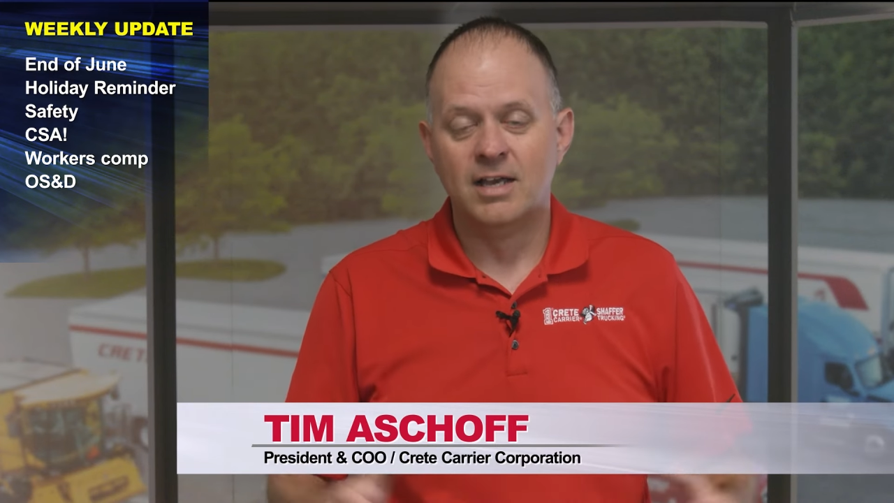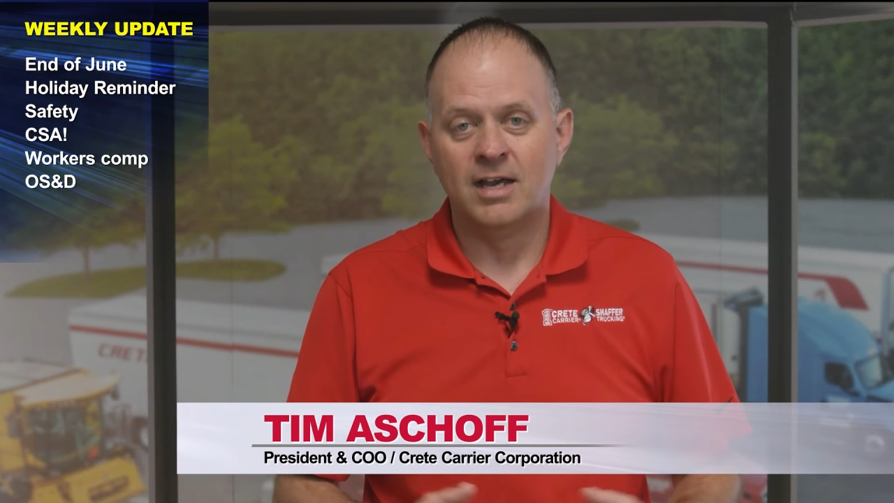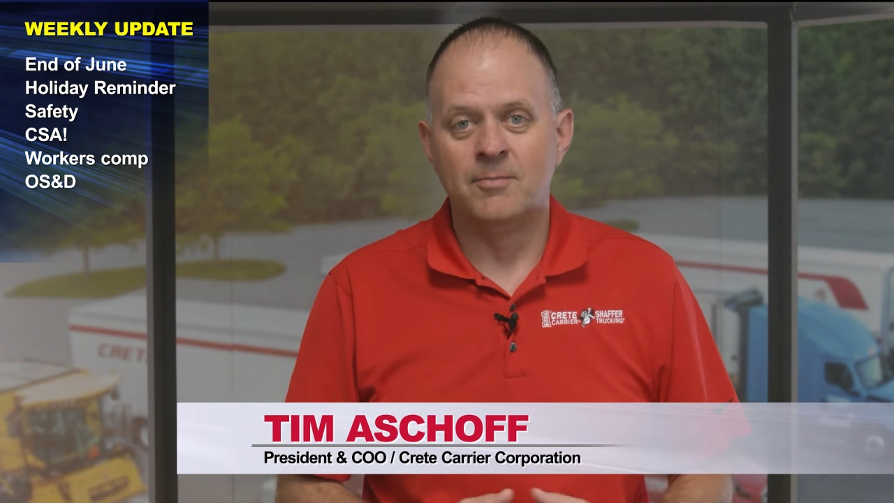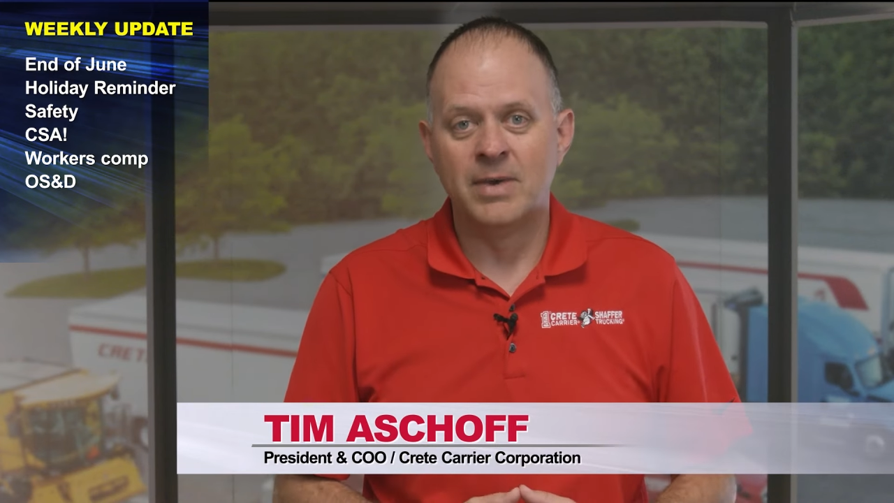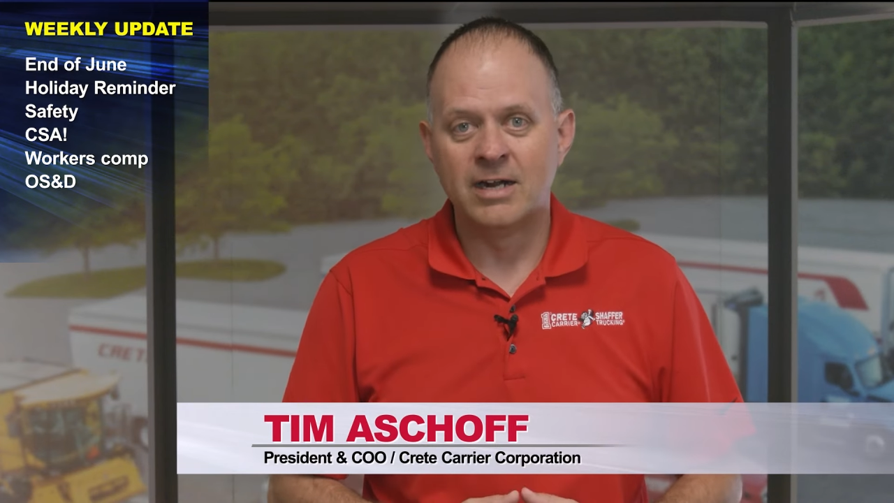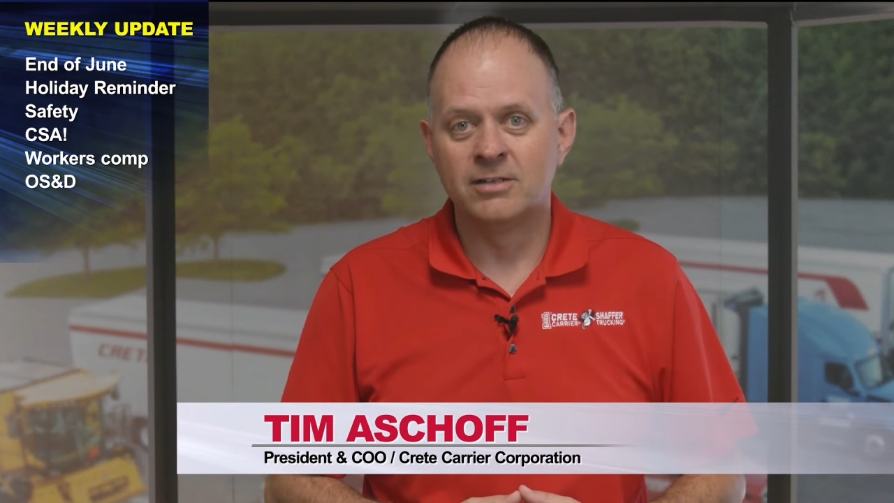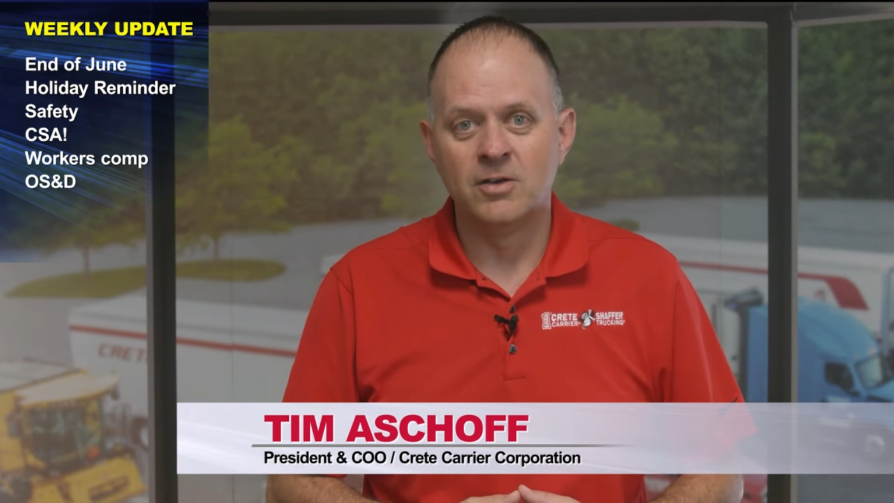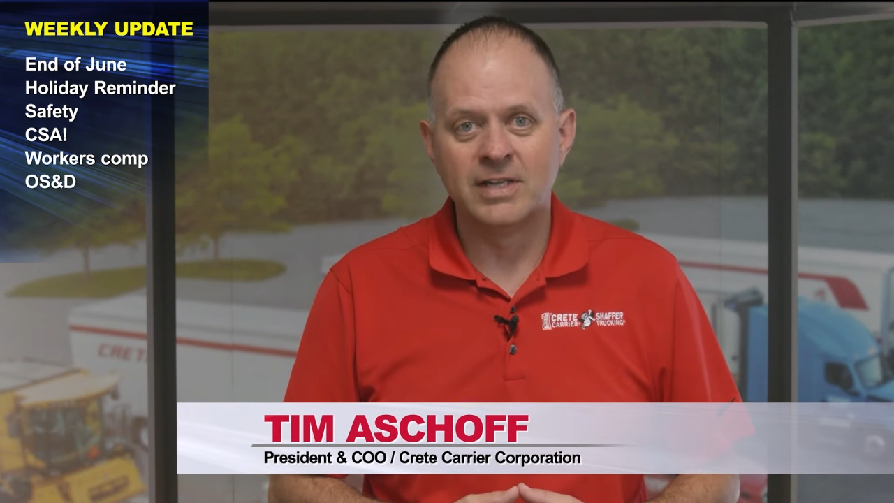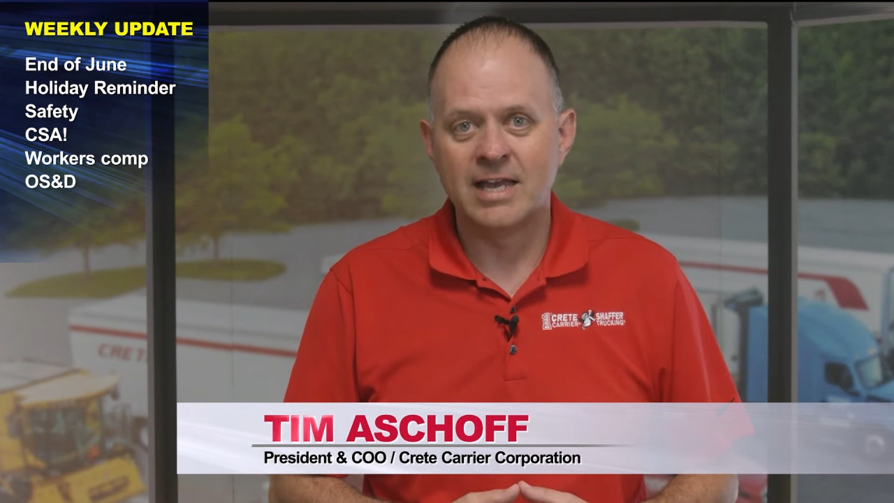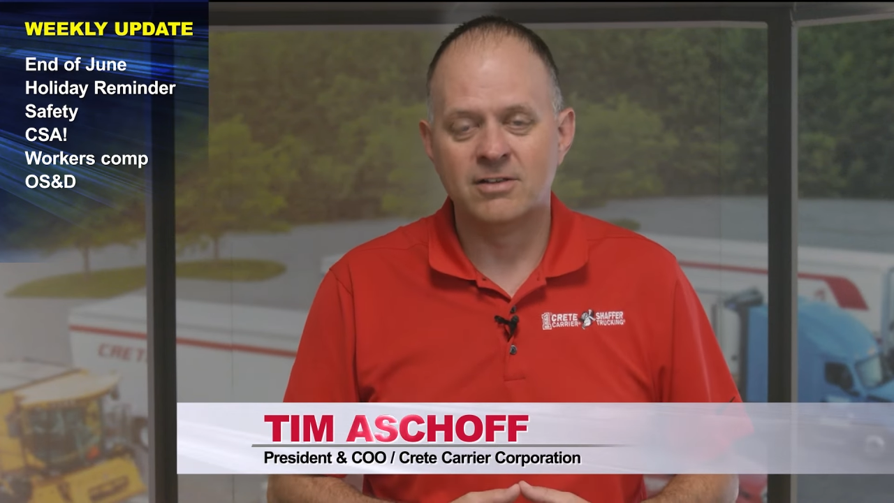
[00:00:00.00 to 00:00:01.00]
uh, better
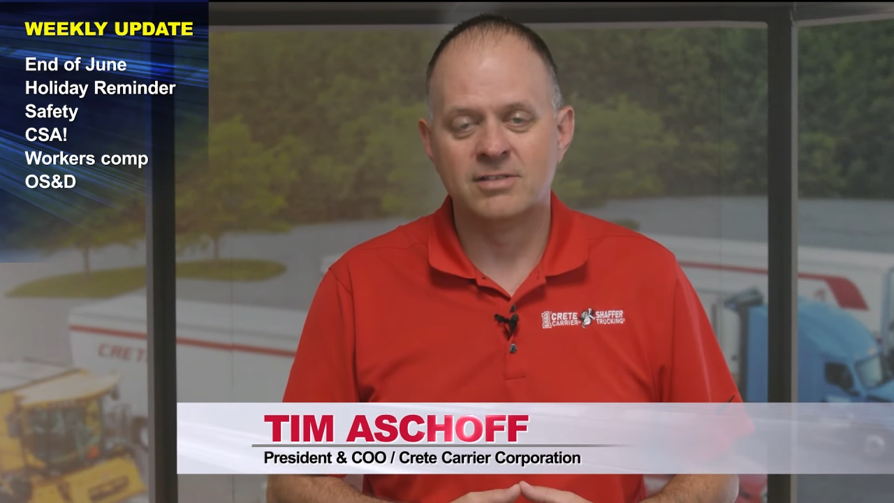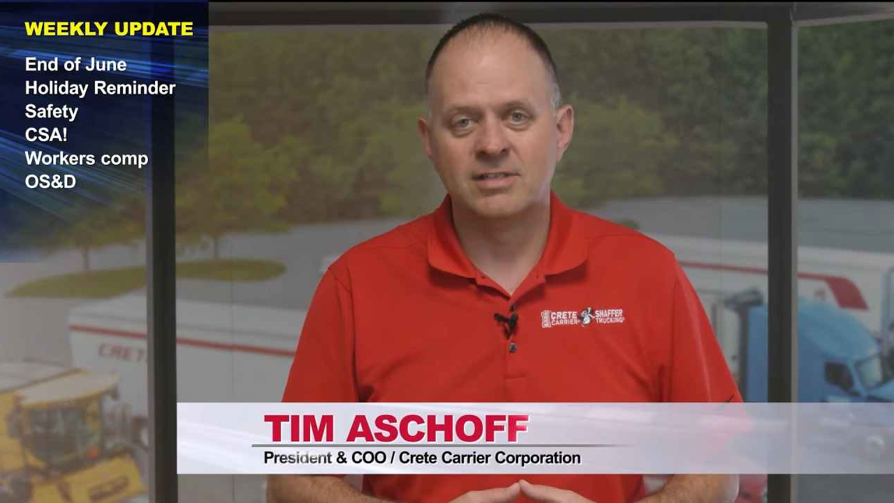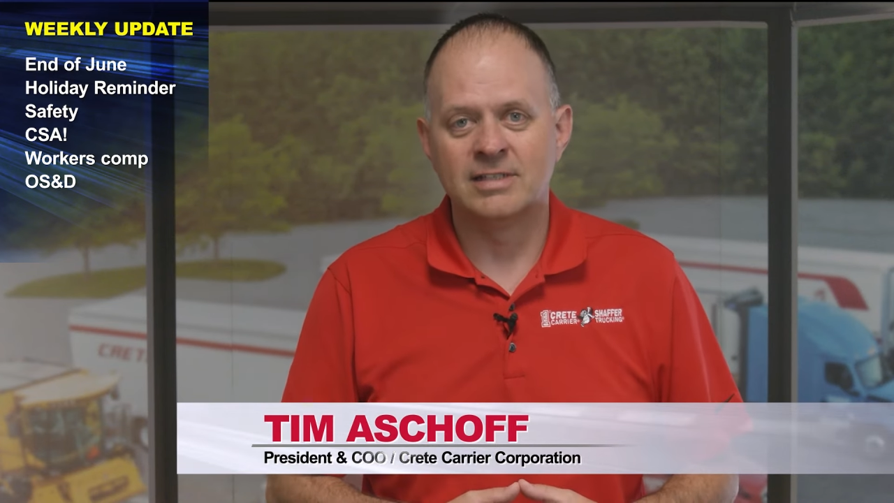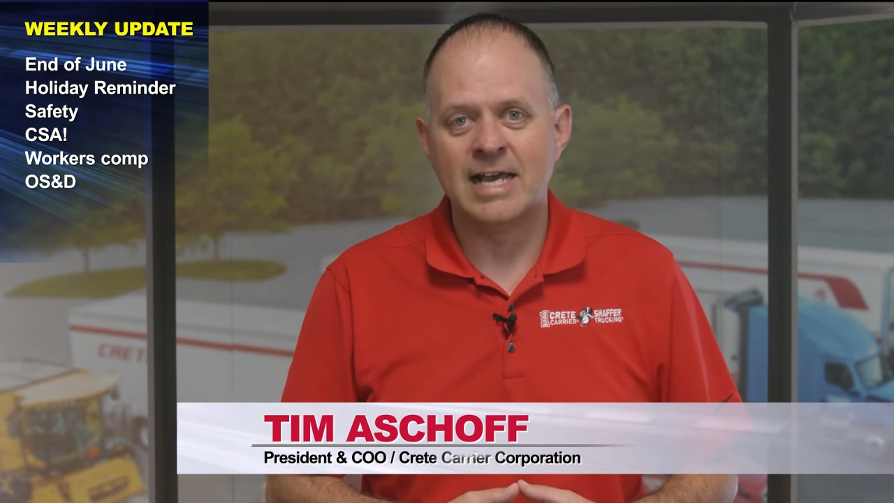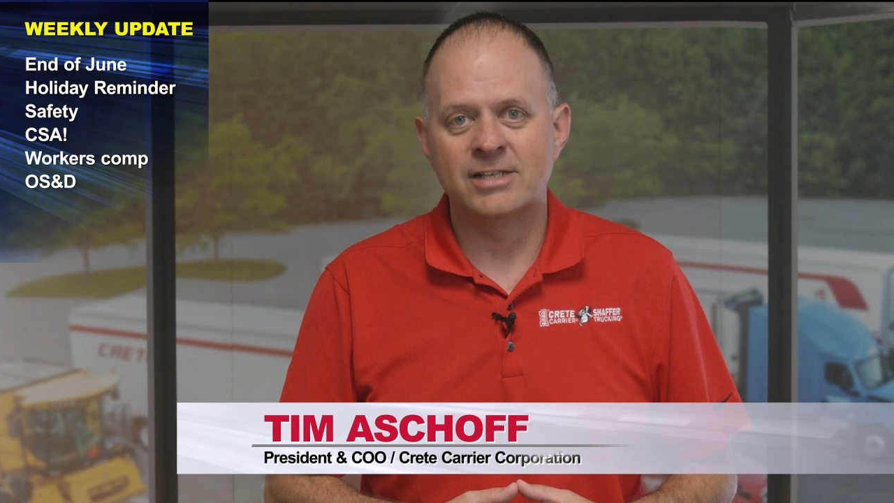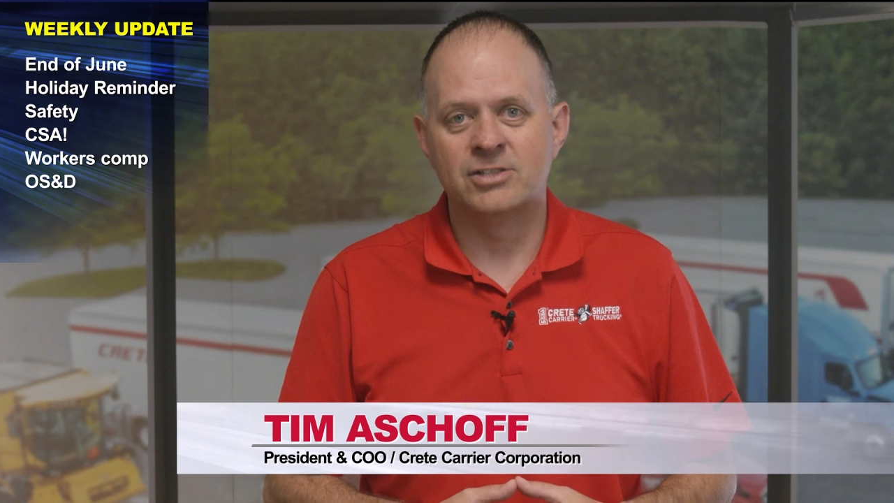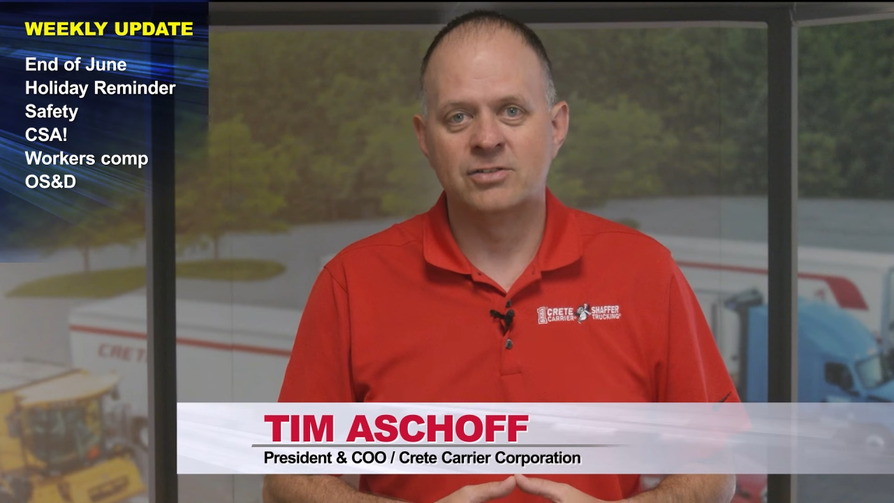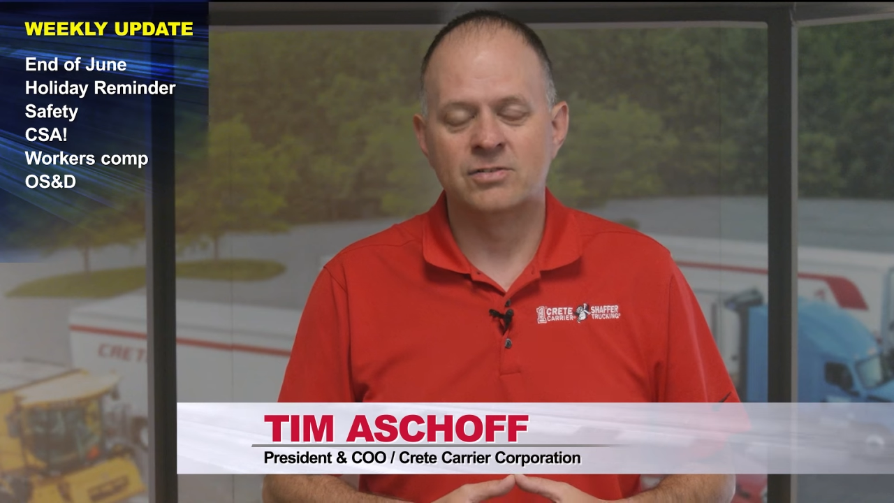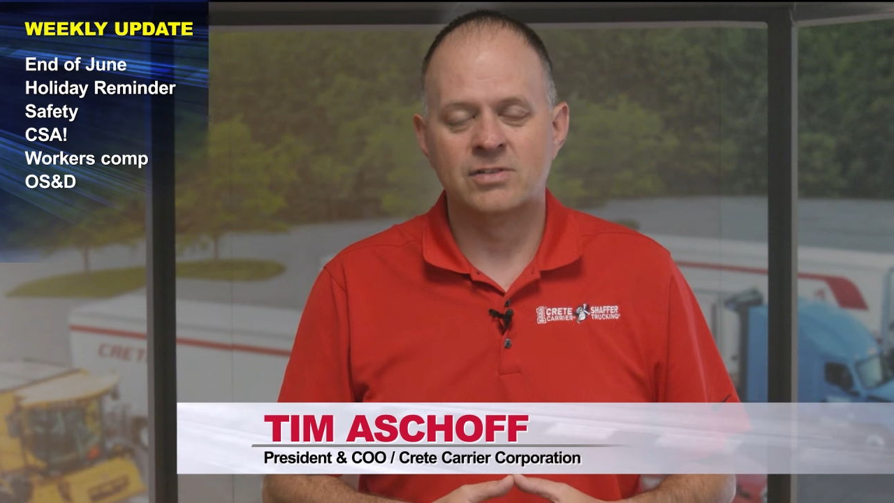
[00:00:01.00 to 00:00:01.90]
load counts than last June.